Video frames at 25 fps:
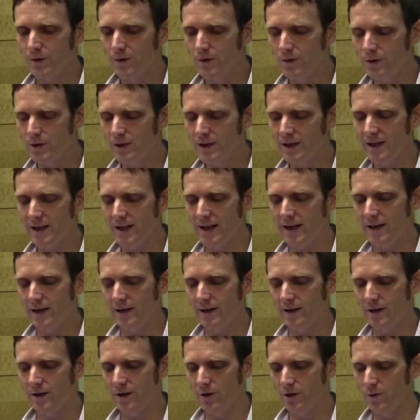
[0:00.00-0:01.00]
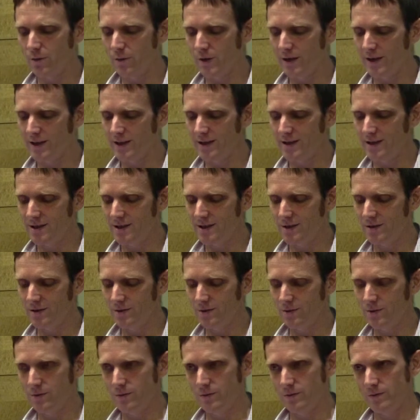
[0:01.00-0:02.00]
looking at other ways
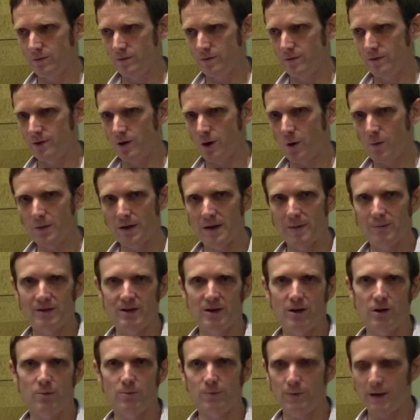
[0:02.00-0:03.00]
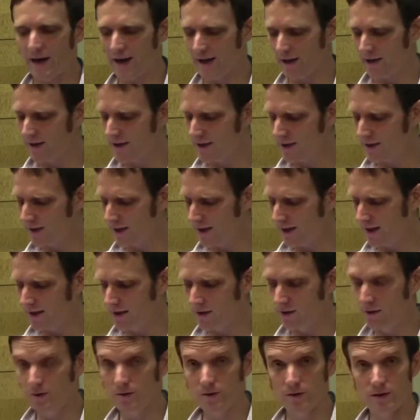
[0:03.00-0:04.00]
to open up the art practice, I
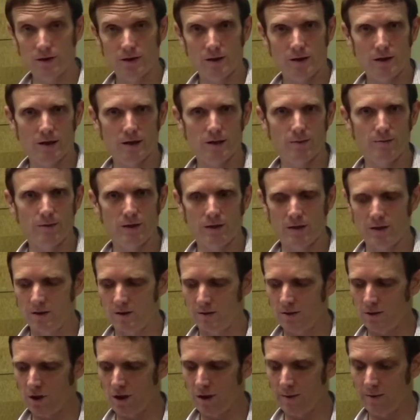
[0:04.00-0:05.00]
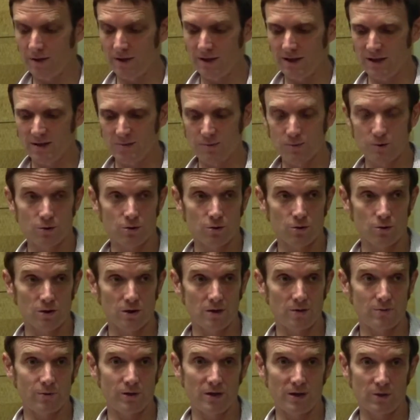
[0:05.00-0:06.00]
took a job at the
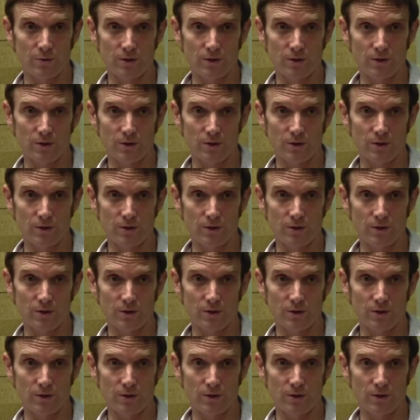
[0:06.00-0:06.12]
Exploratorium where I